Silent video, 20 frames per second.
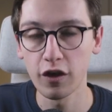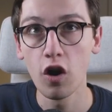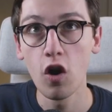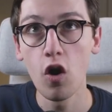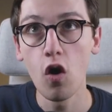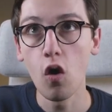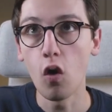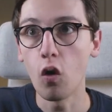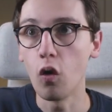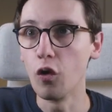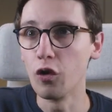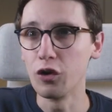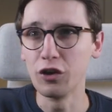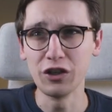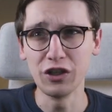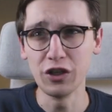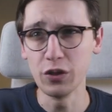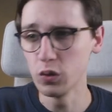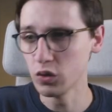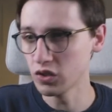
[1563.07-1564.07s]
or
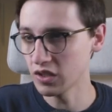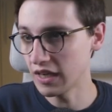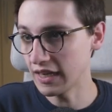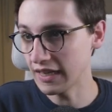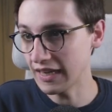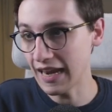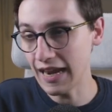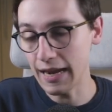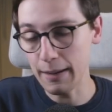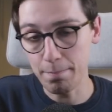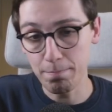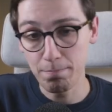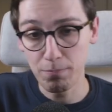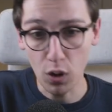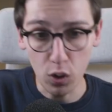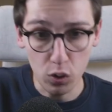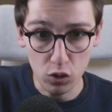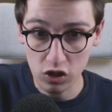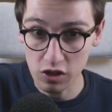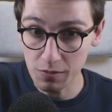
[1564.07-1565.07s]
use like a
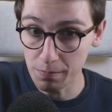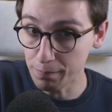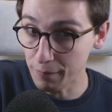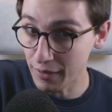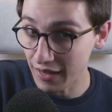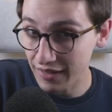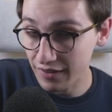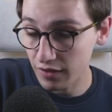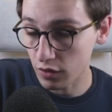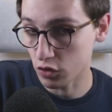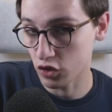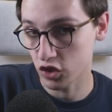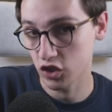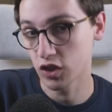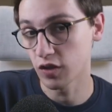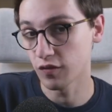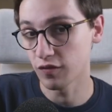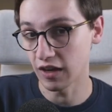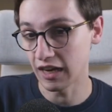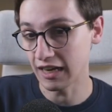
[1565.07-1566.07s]
post bin or
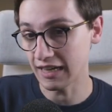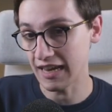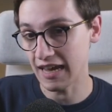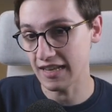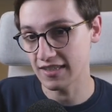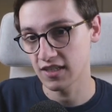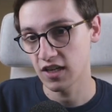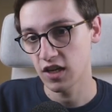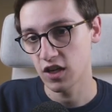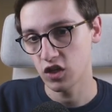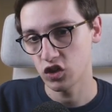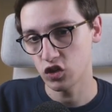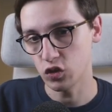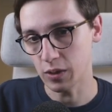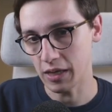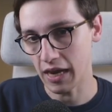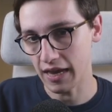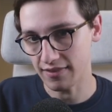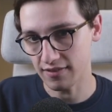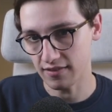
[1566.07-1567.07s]
stuff like that to
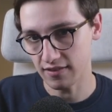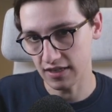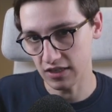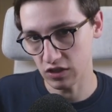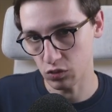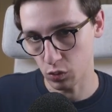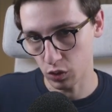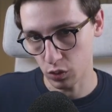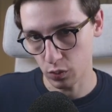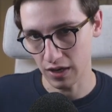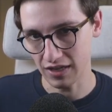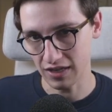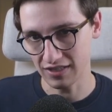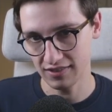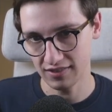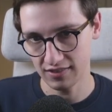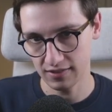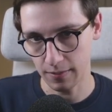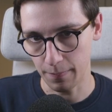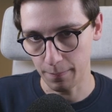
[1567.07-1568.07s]
get these requests.
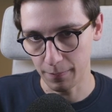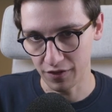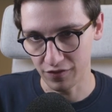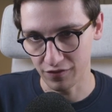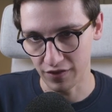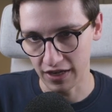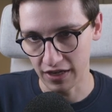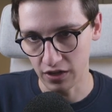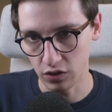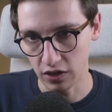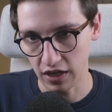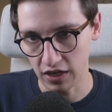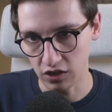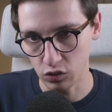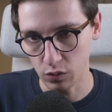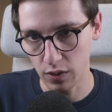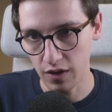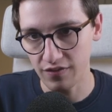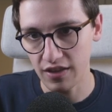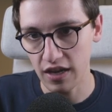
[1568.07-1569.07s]
But fine. Okay, so we
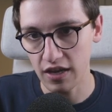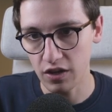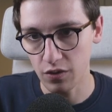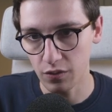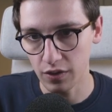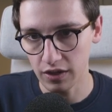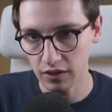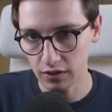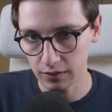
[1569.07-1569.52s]
have that URL.